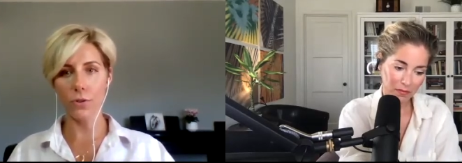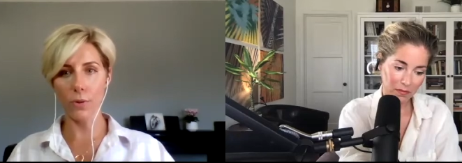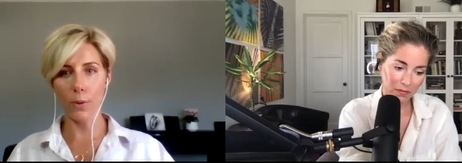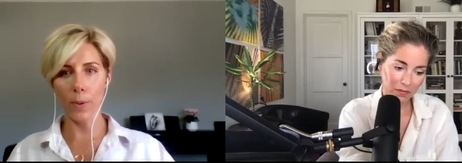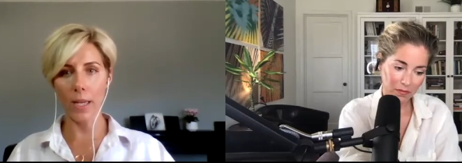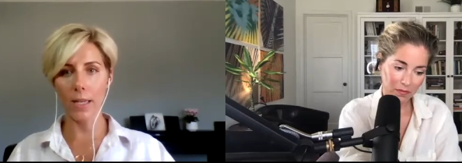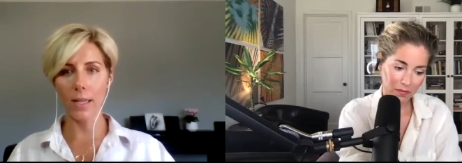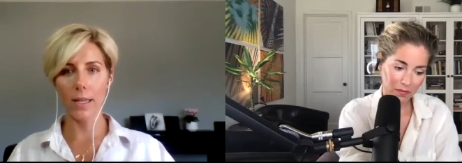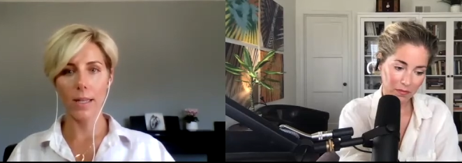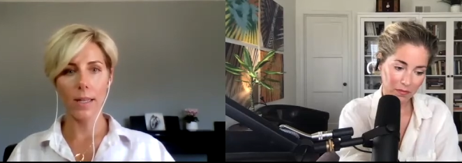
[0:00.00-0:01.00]
Speaker 1: a week.
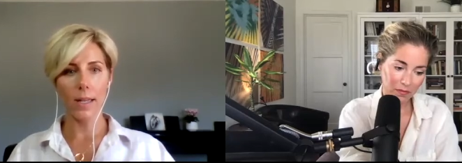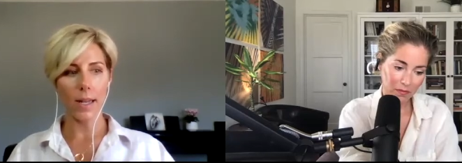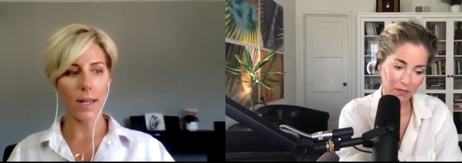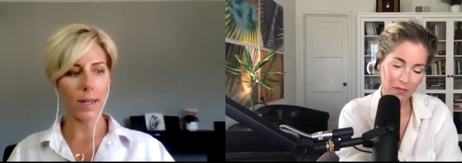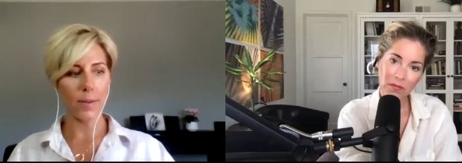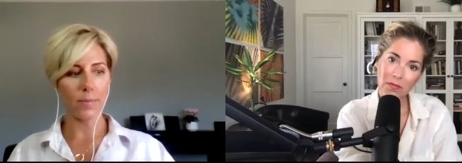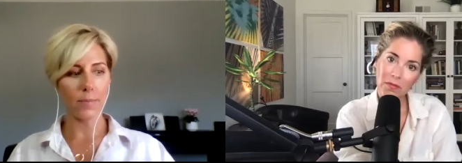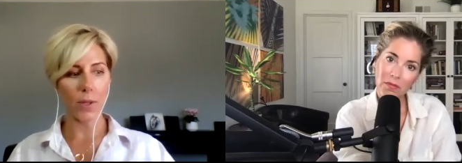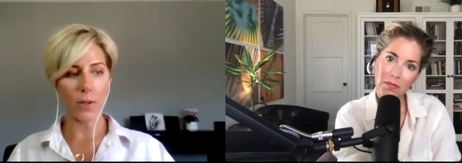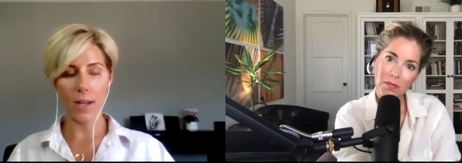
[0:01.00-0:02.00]
Um,
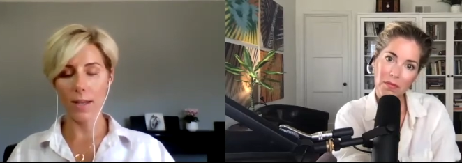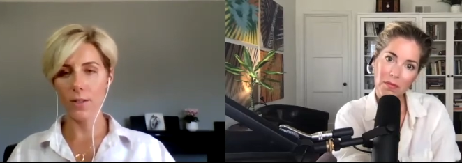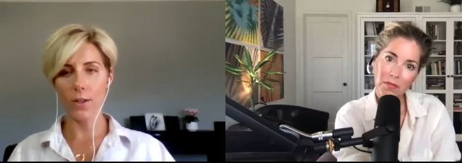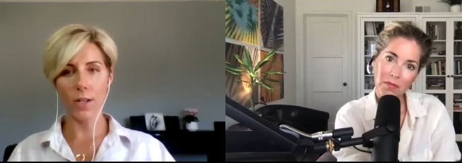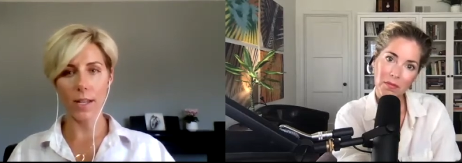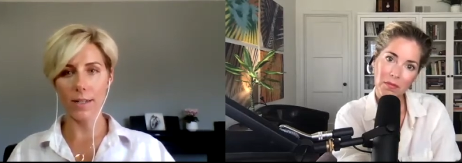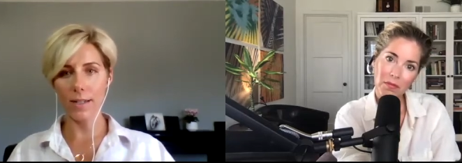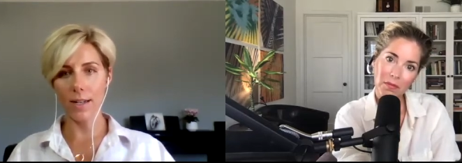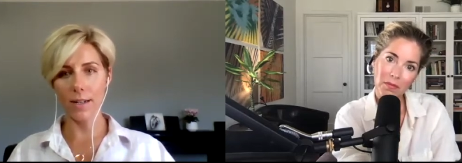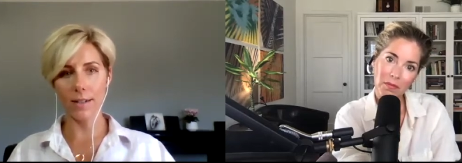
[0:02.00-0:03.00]
yeah, so you can get it
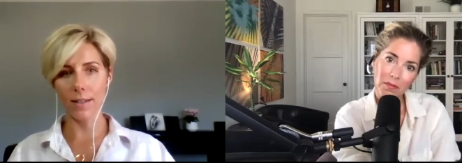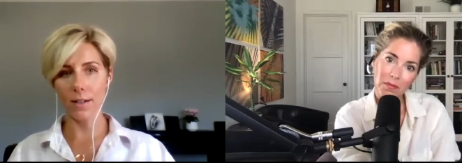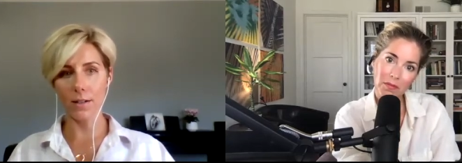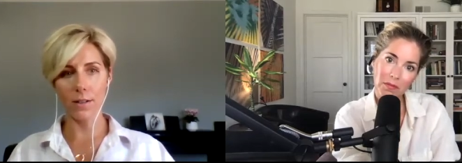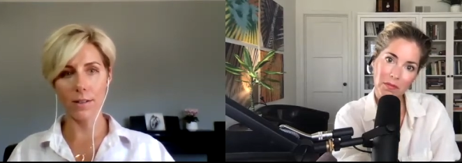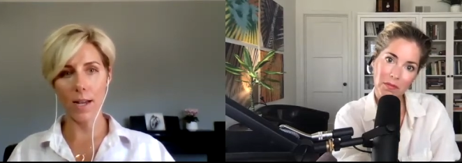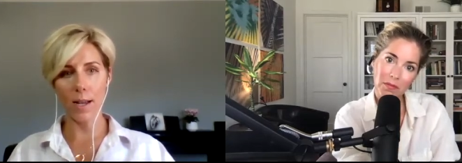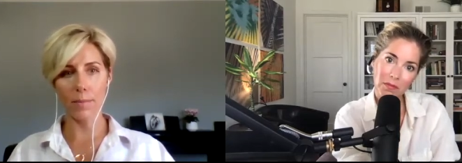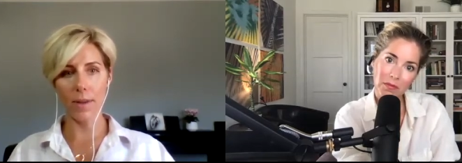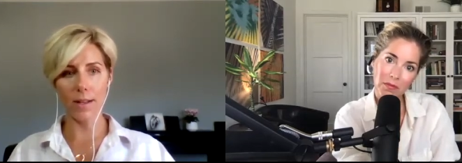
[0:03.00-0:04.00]
done in as little
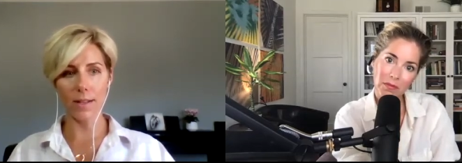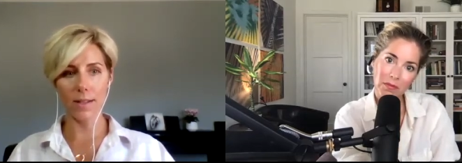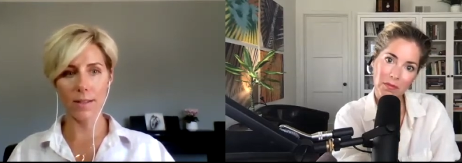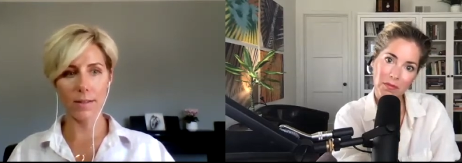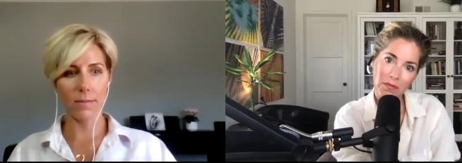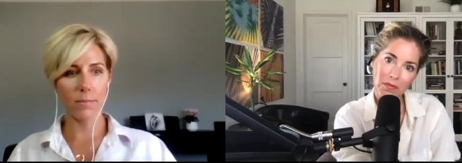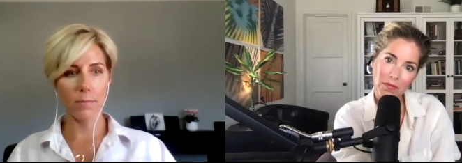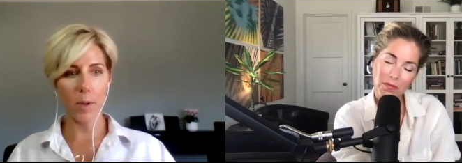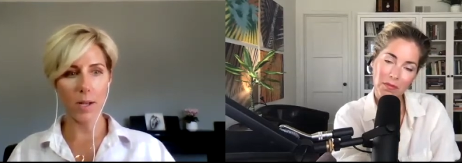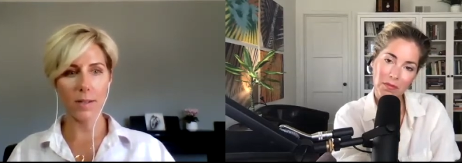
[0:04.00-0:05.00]
time as
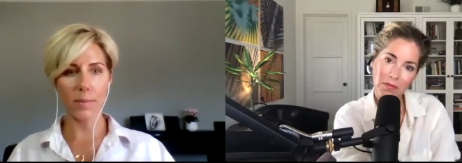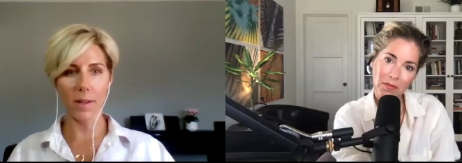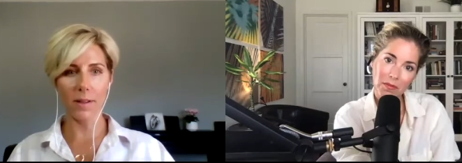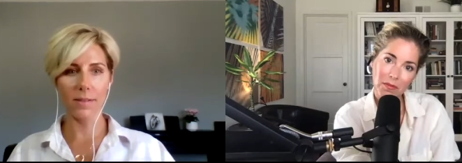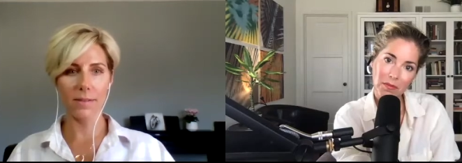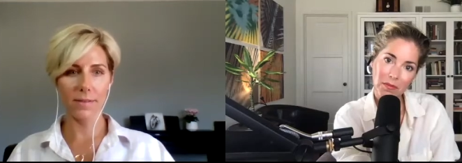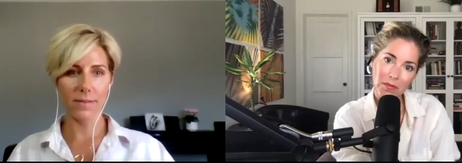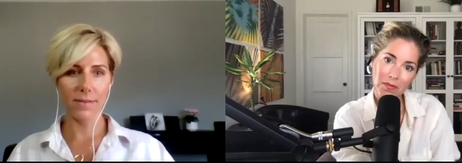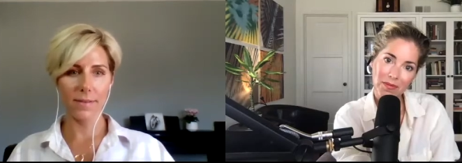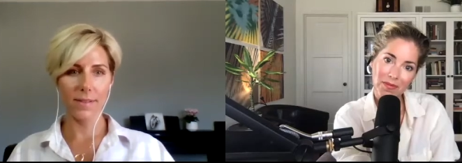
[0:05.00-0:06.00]
possible.
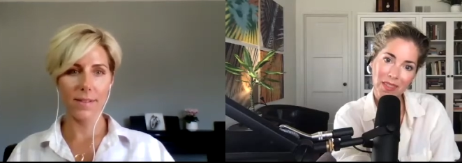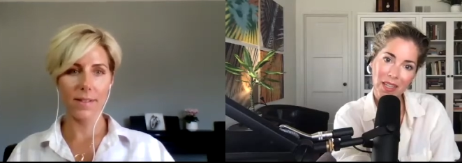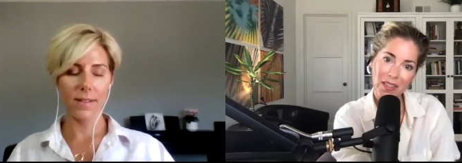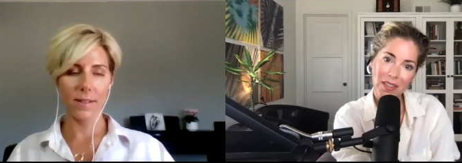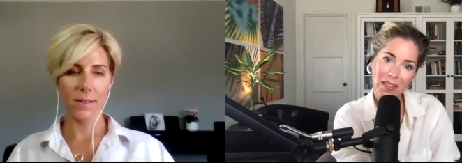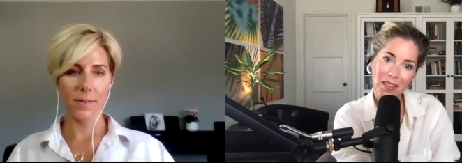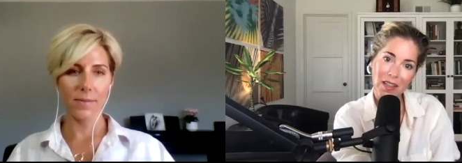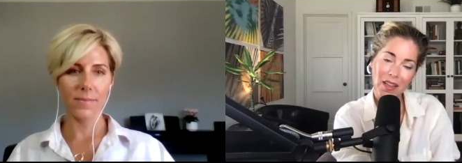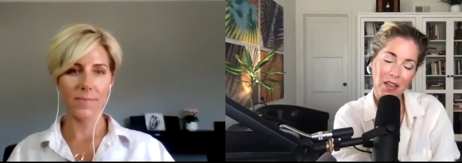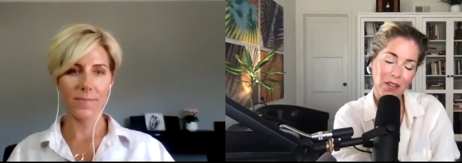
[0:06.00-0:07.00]
Speaker 2: Nice.
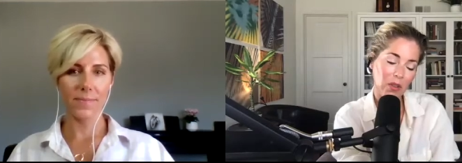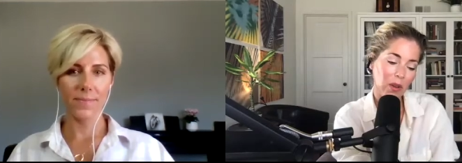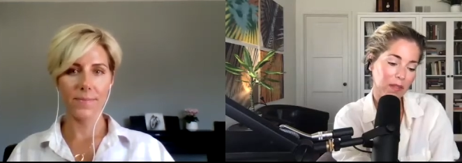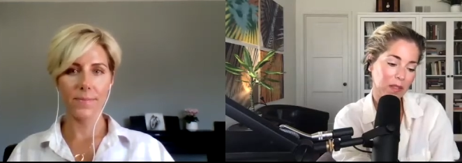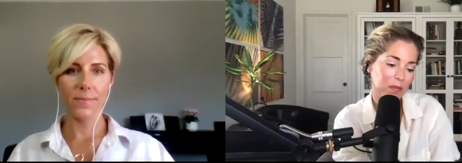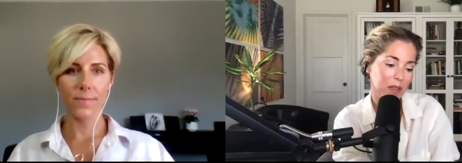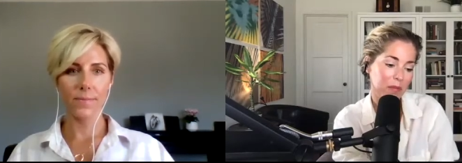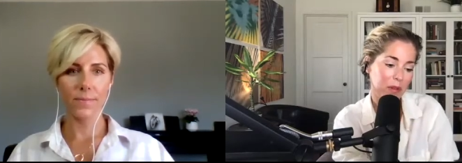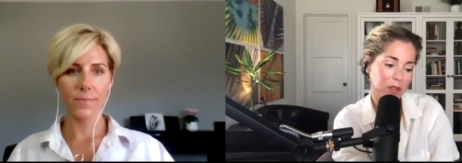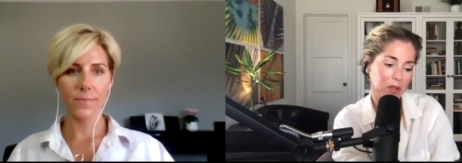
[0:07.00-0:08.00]
Yeah. You have some
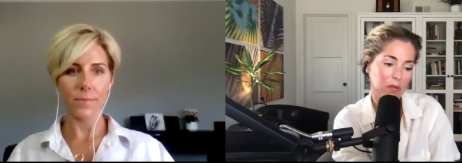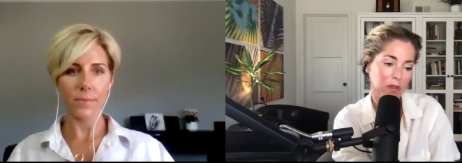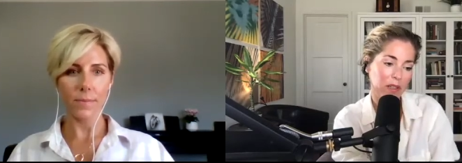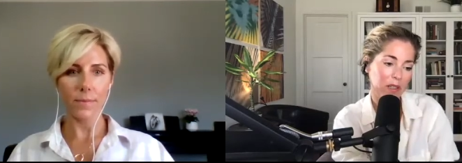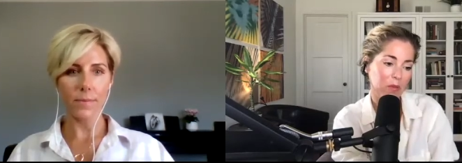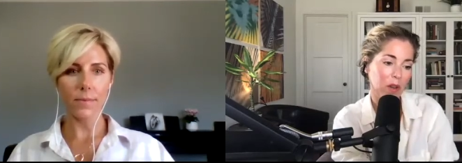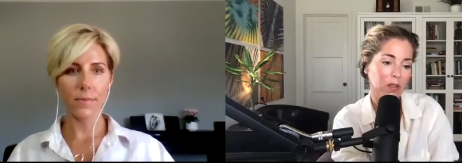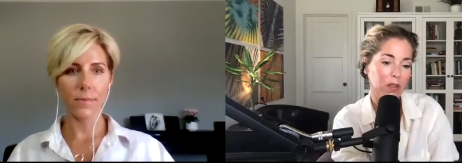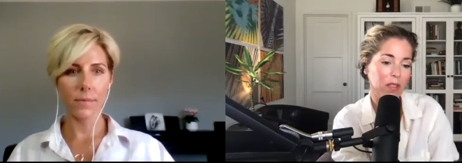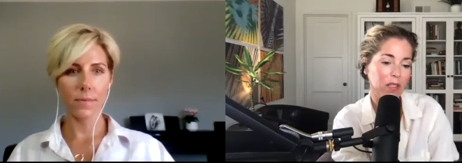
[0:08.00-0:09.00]
ebooks you've written as well.
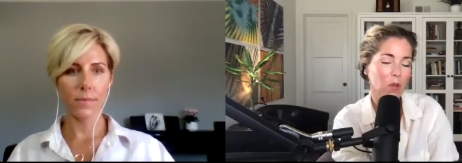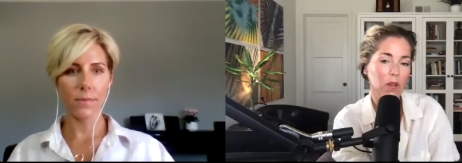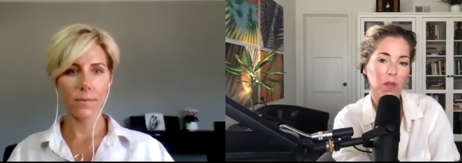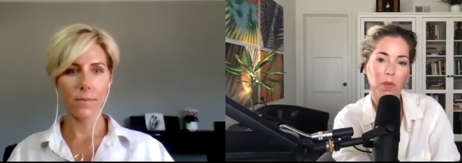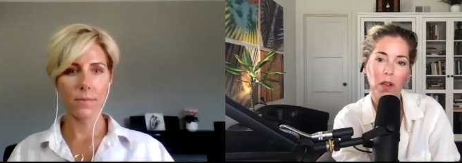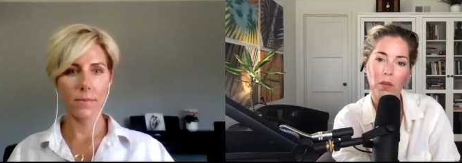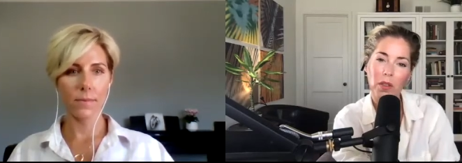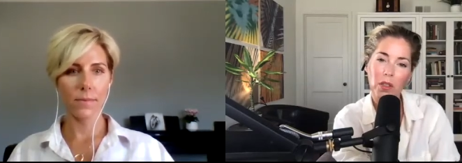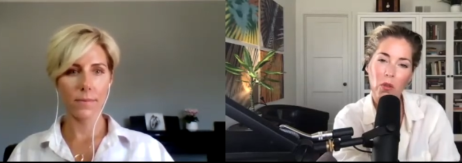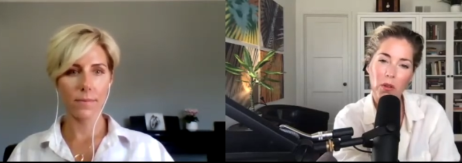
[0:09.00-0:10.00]
Do these correspond with
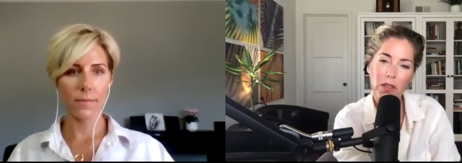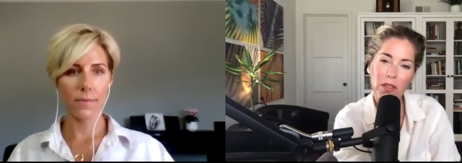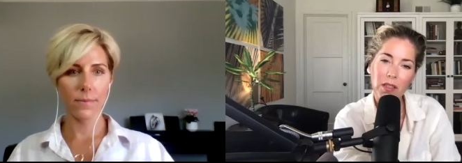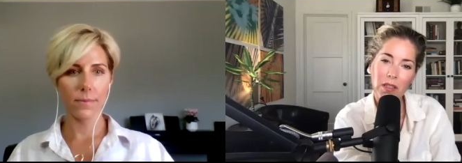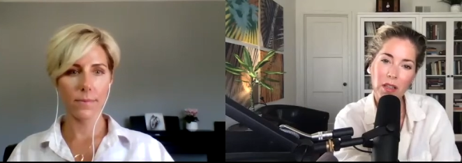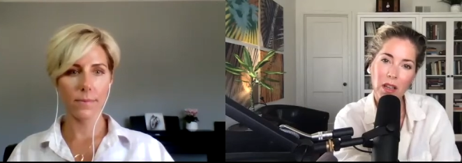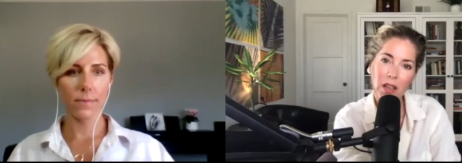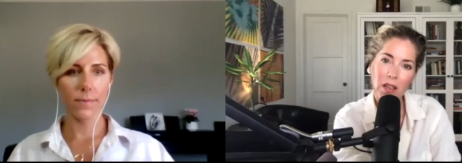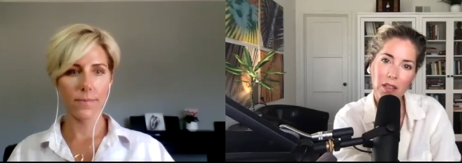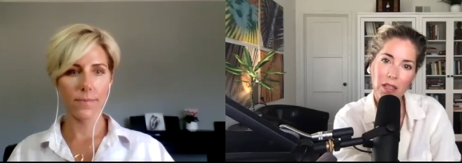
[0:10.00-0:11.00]
the courses,
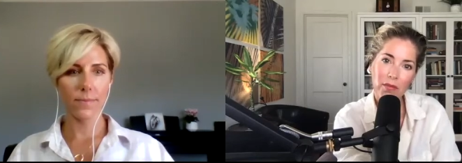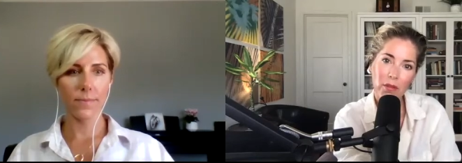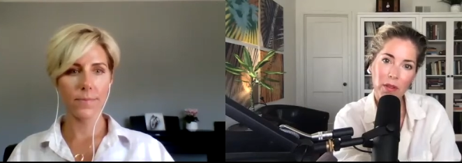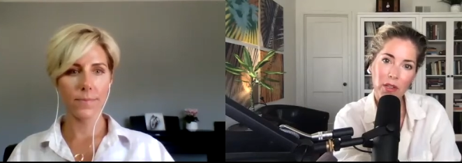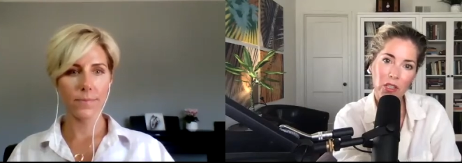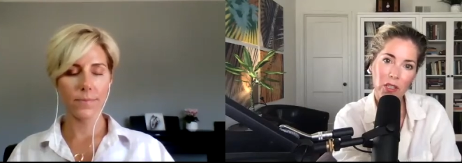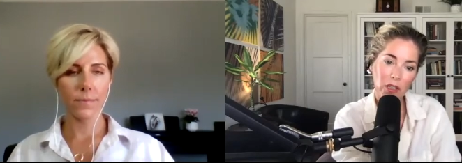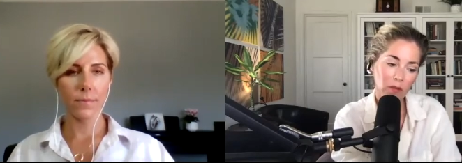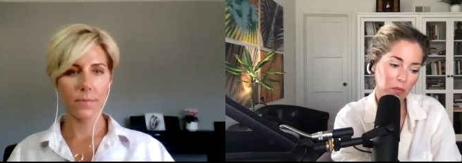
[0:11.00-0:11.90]
the information that you've